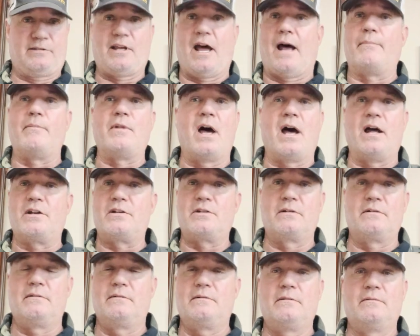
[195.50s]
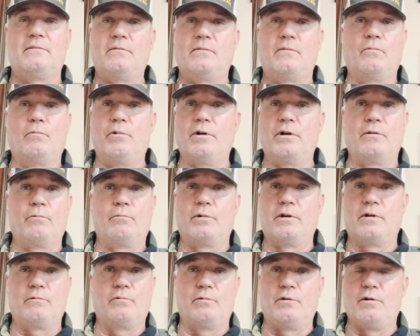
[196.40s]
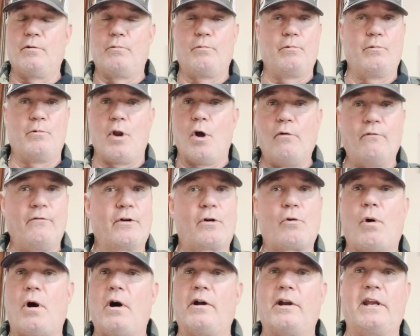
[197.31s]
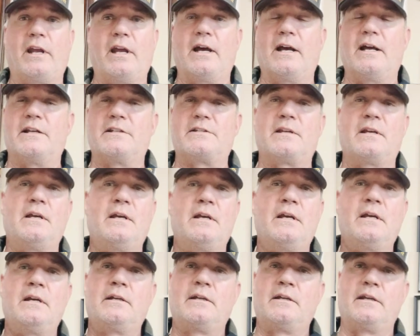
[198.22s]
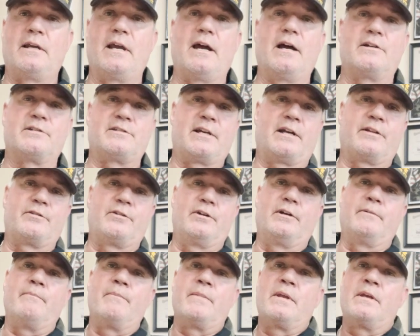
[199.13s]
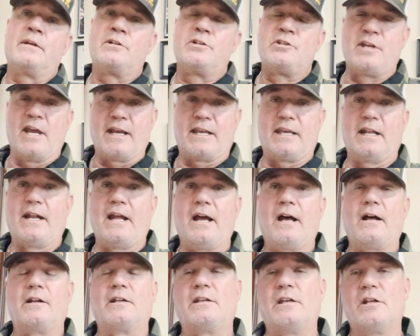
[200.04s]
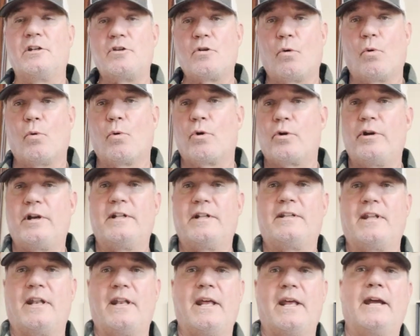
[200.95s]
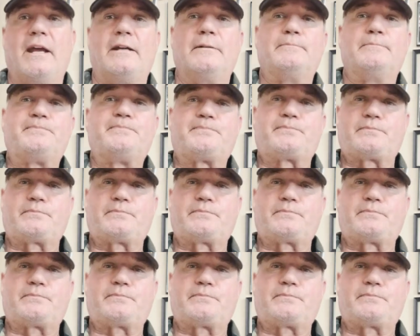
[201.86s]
top notch. We're known for quality, guys and gals out there. Check it out, get your order in today.